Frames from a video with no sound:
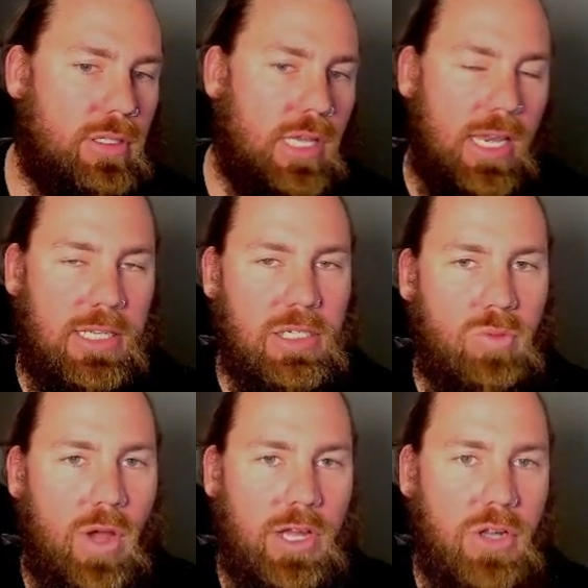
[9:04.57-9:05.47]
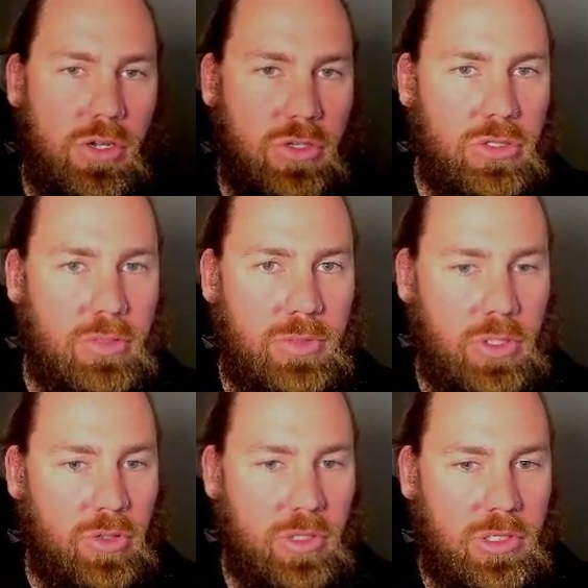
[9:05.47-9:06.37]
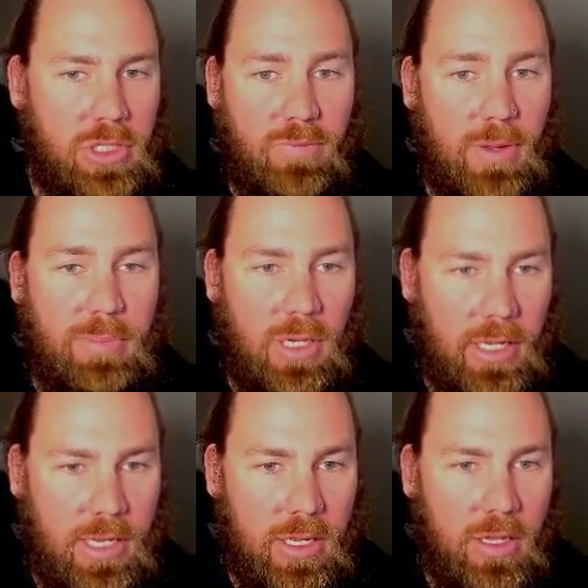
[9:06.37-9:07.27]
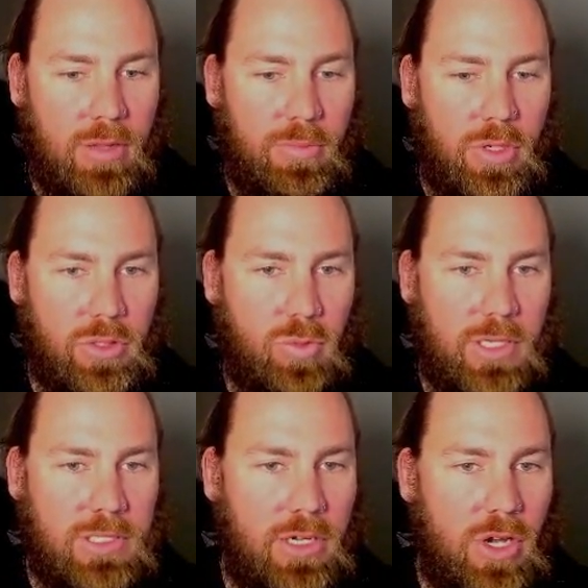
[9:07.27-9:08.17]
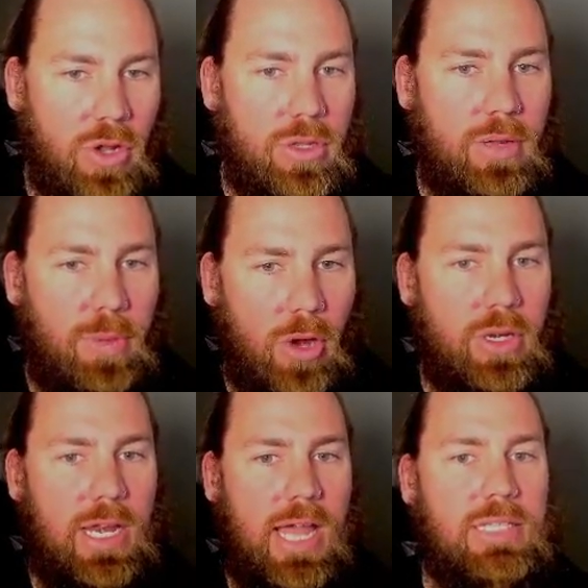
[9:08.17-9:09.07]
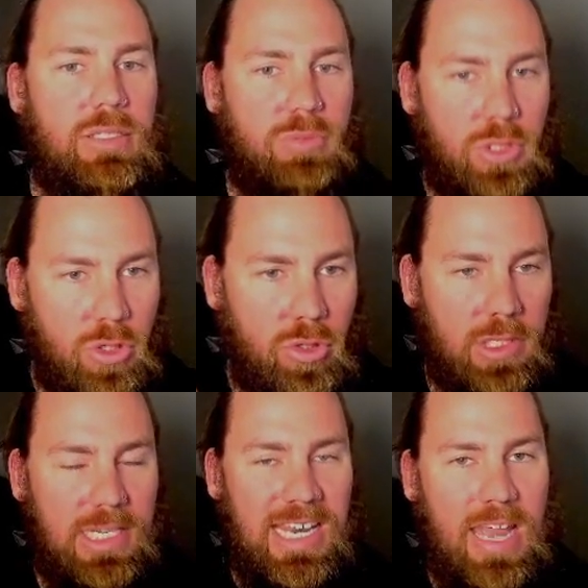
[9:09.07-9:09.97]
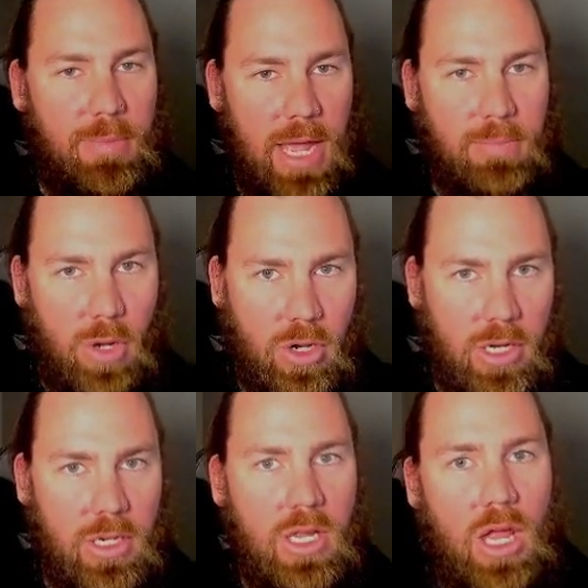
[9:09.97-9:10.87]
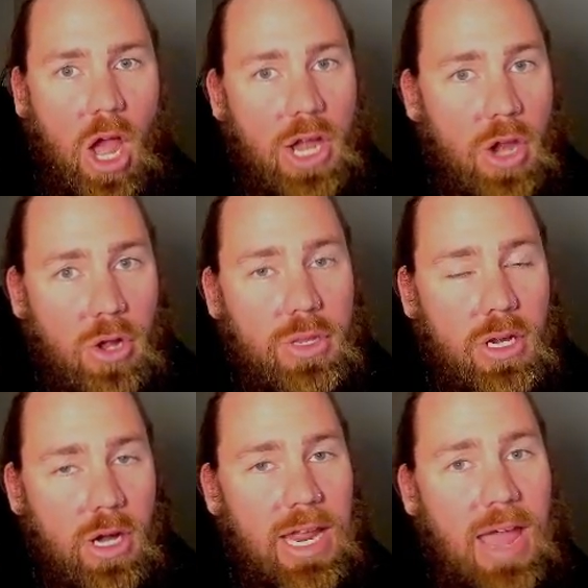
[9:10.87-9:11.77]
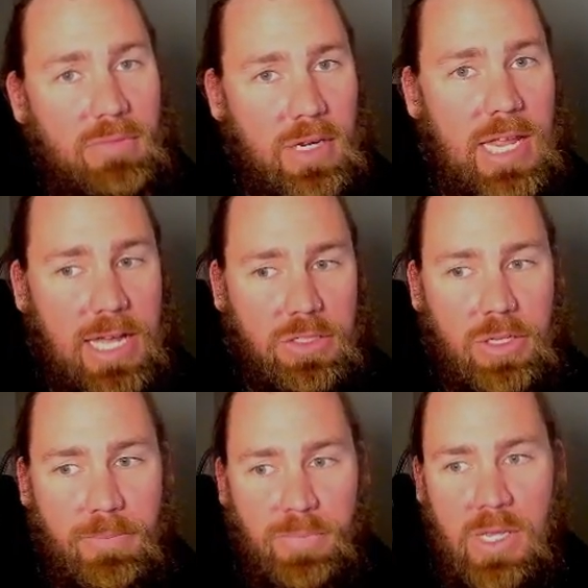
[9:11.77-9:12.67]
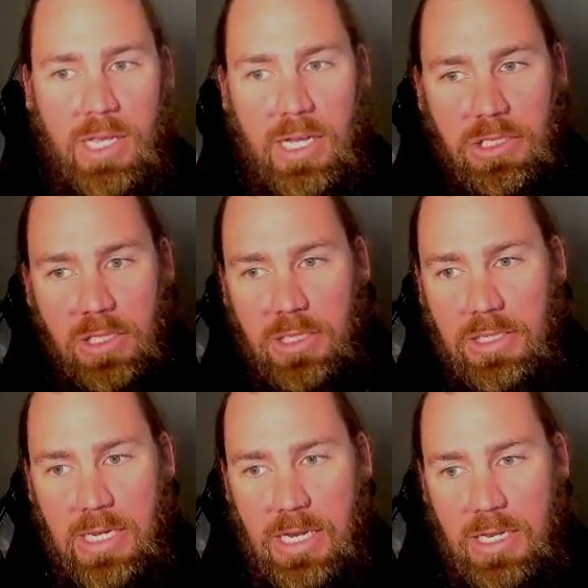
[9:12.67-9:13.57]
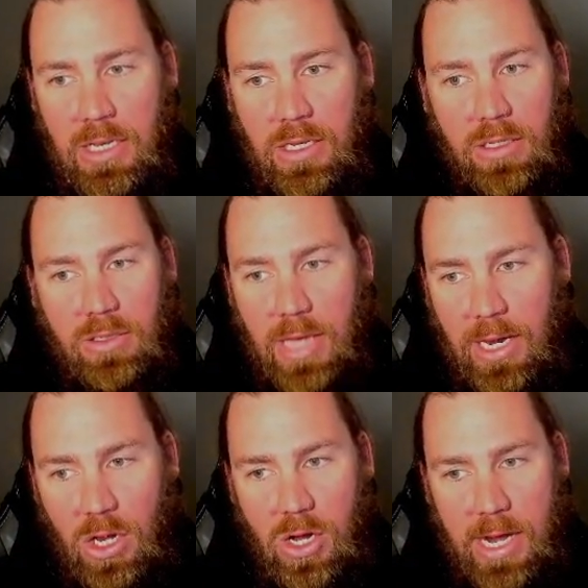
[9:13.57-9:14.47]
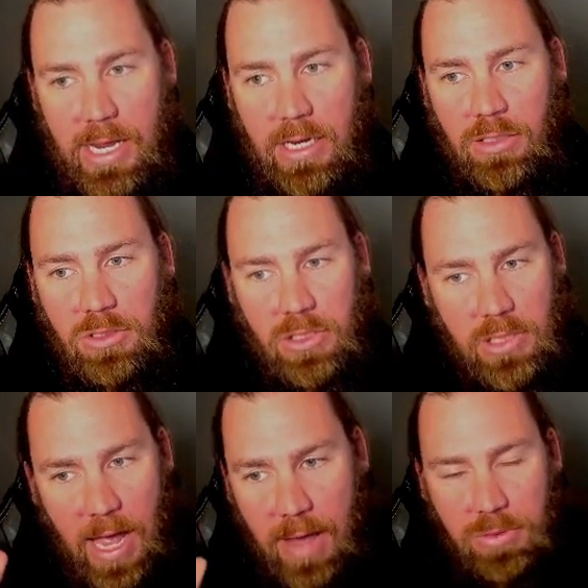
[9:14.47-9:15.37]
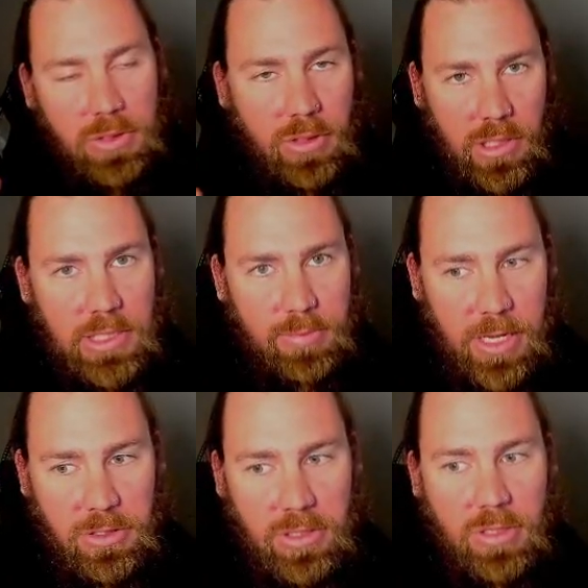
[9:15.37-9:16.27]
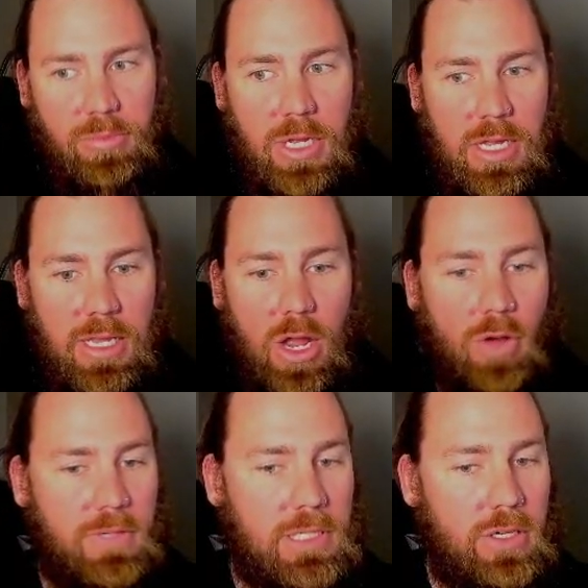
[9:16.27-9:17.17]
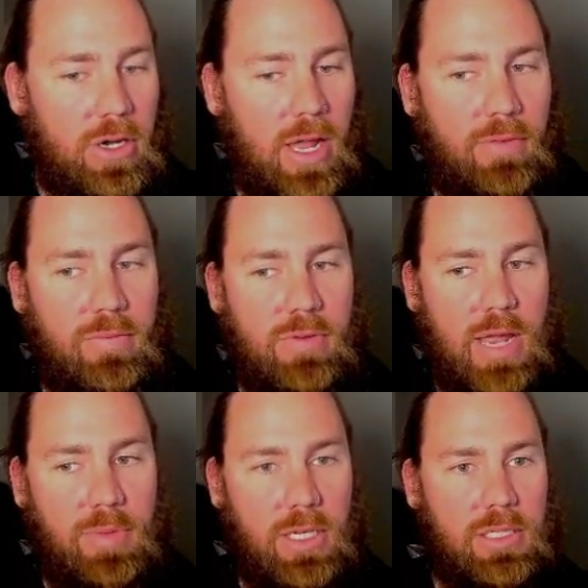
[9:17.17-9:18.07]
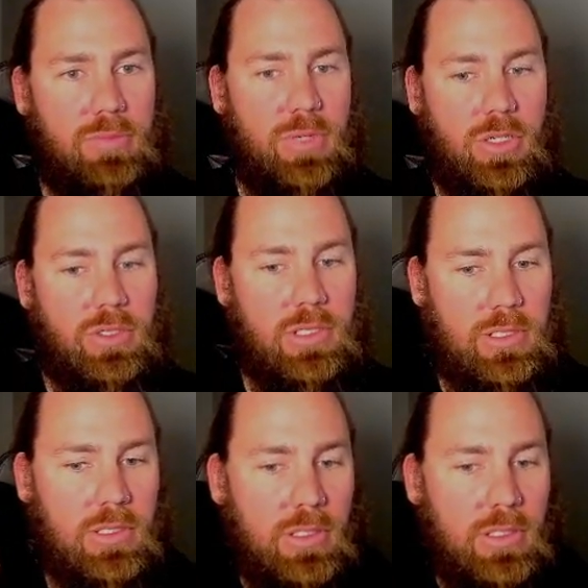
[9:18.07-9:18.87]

and this is why I don't use Obscurus just flippantly, because once I know the opponent has Obscurus in their back pocket, I know that I have to counter it. As you can see, that Lightning just absolutely smashes them. They obviously don't have Nebulous because